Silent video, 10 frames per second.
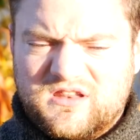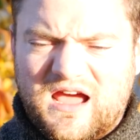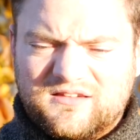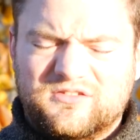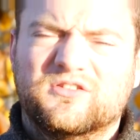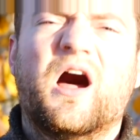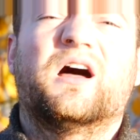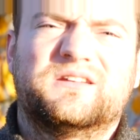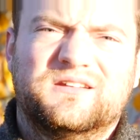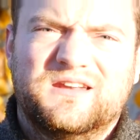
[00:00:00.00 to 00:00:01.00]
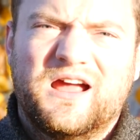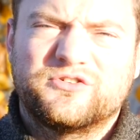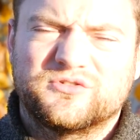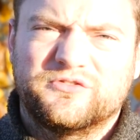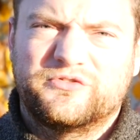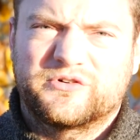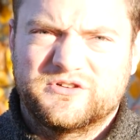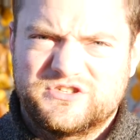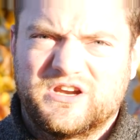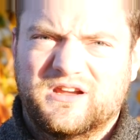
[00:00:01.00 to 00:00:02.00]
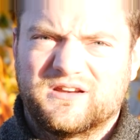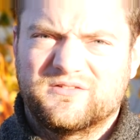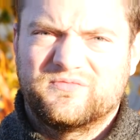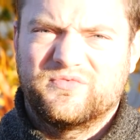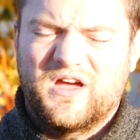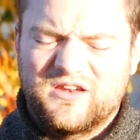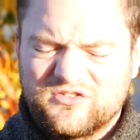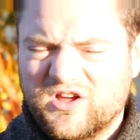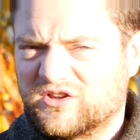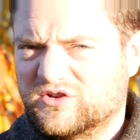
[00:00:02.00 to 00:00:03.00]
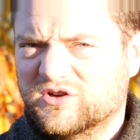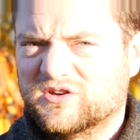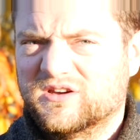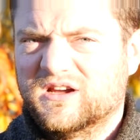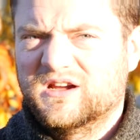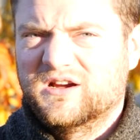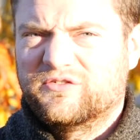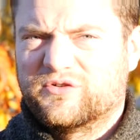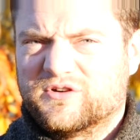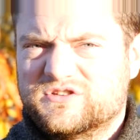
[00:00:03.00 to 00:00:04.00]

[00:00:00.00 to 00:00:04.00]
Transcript: That is not natural for a chicken. That is not good for a